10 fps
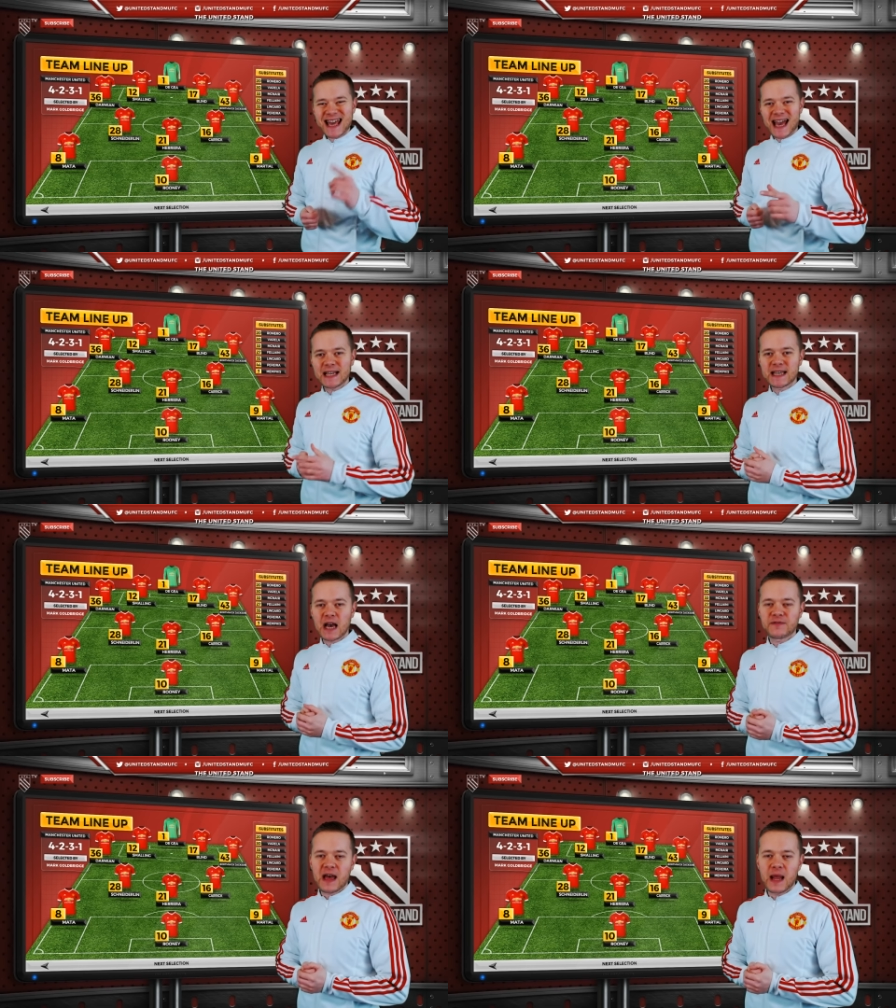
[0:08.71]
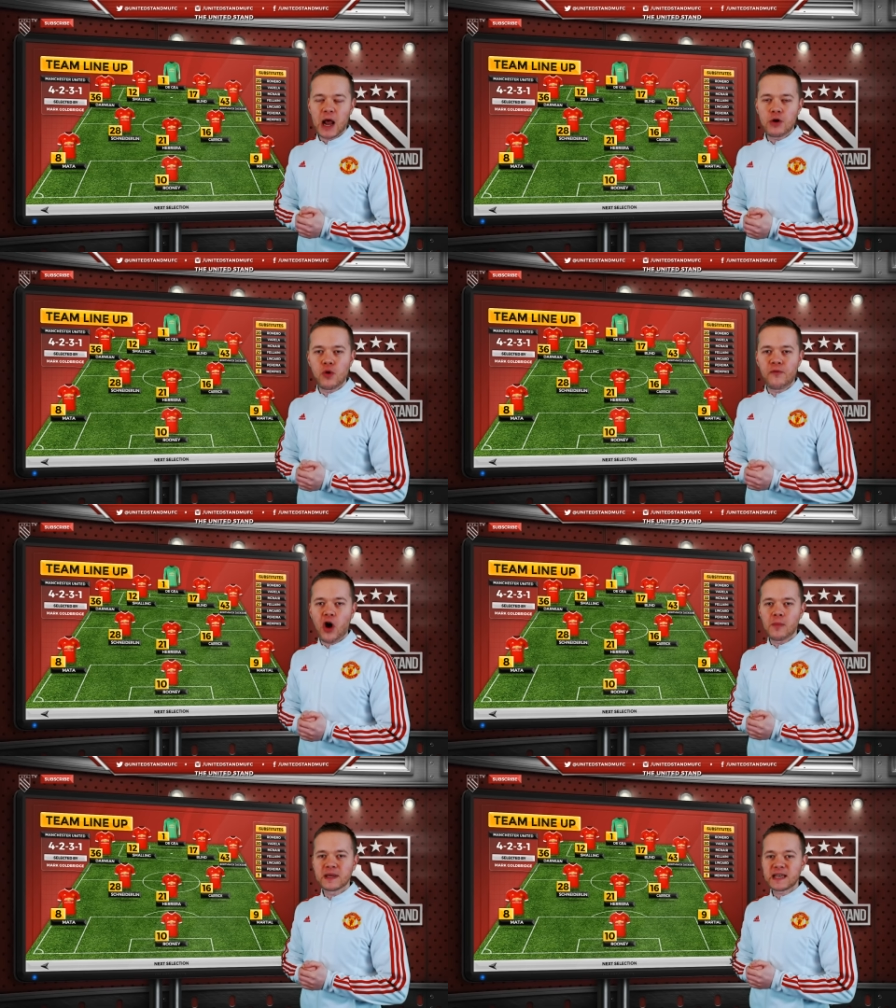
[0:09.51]
Get yourself down the local
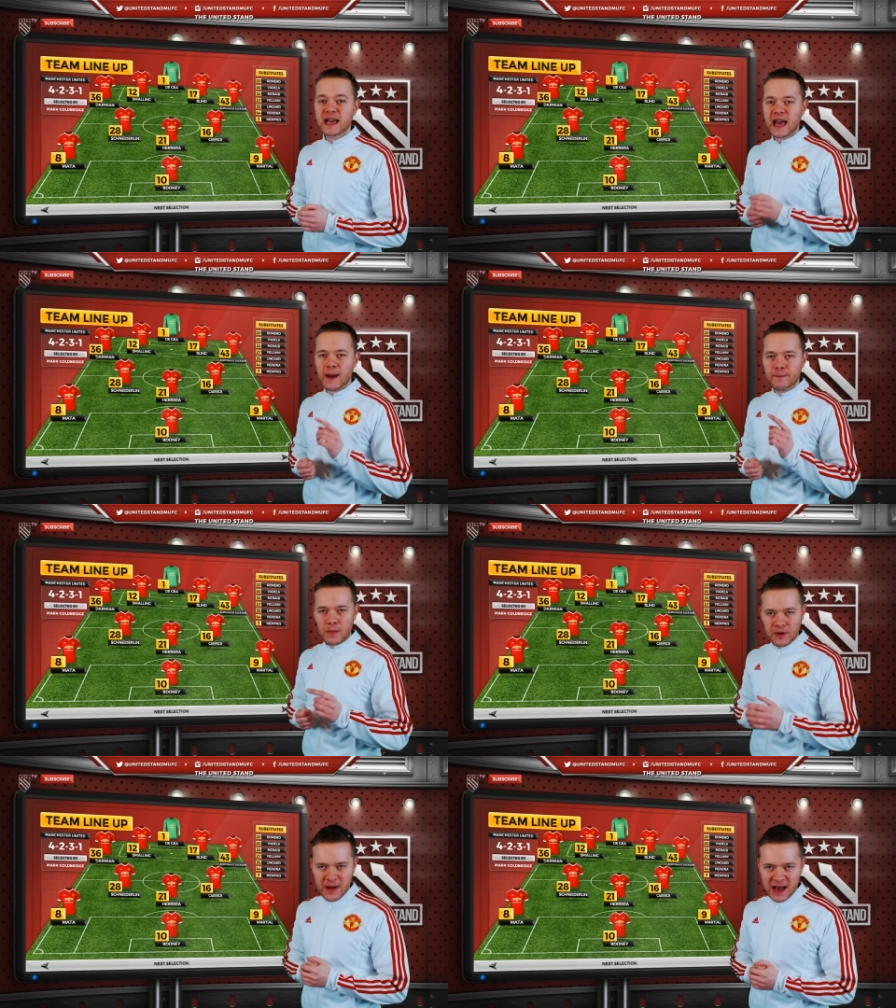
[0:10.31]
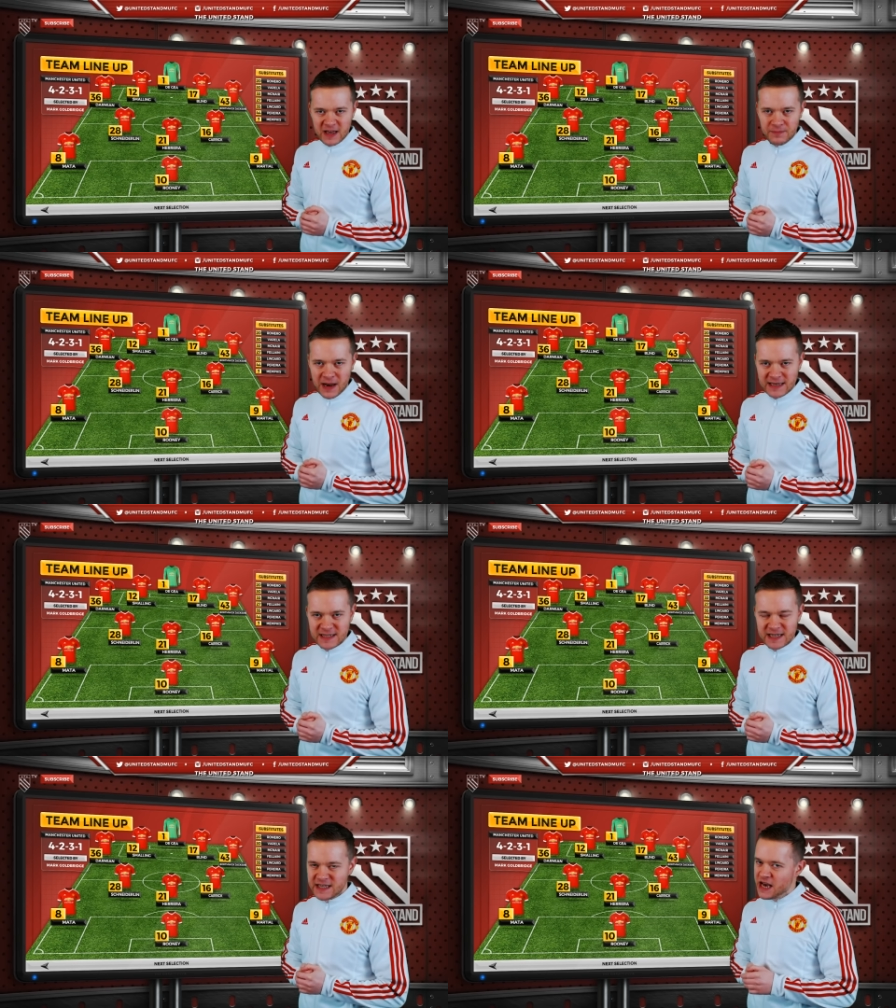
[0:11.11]
pharmacy and get a bumper pack of
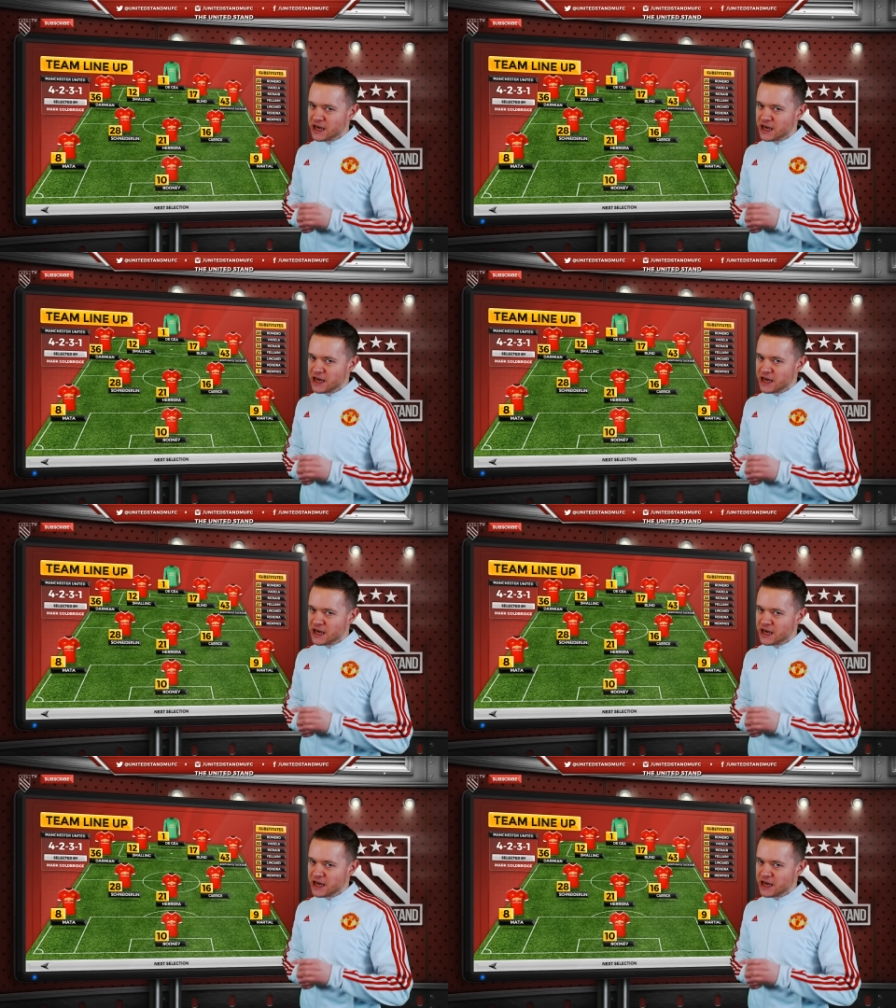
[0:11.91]
plasters